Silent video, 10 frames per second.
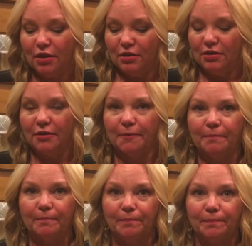Do you have to let
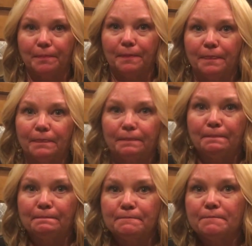that kind of meat rest
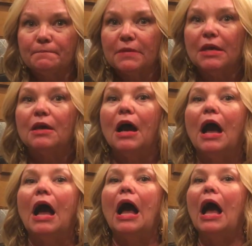like you do
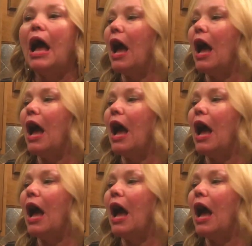steaks?